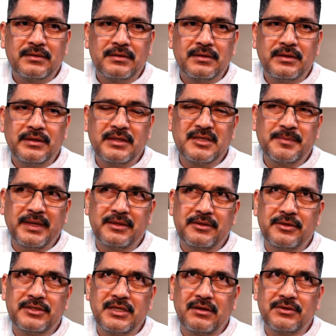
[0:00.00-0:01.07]
the inspector
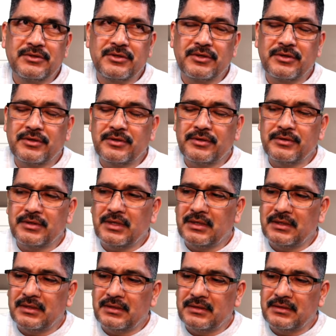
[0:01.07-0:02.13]
tells her
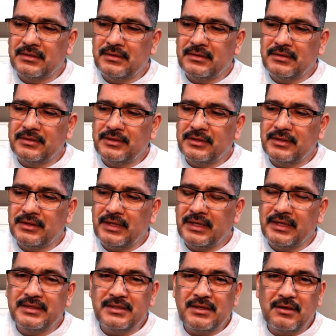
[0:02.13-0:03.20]
that
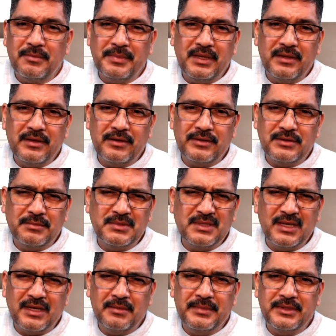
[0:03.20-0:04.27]
he's gonna be there
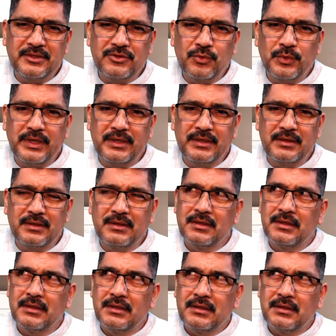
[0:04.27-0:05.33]
sometime between,
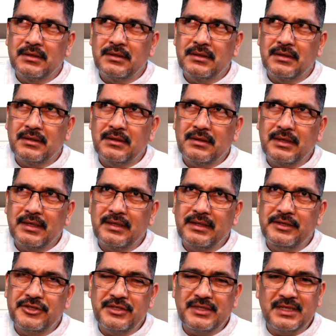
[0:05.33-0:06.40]
I think
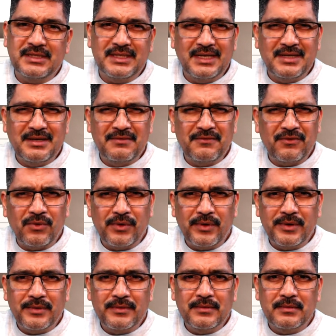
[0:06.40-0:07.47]
she said 10 and 4,
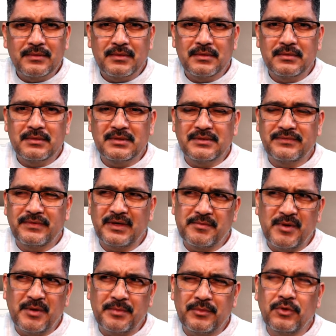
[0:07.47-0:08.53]
if I
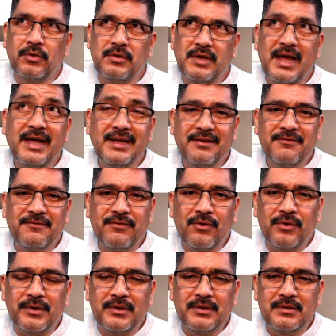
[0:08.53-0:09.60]
remember. No, 9 and
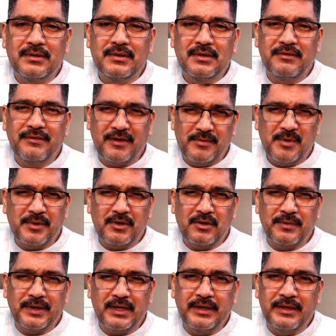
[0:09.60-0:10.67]
4, if I remember
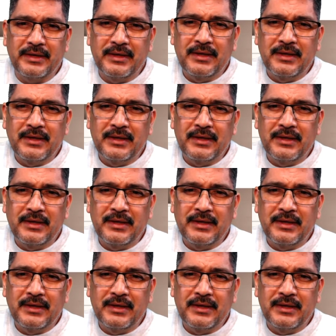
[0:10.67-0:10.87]
correctly.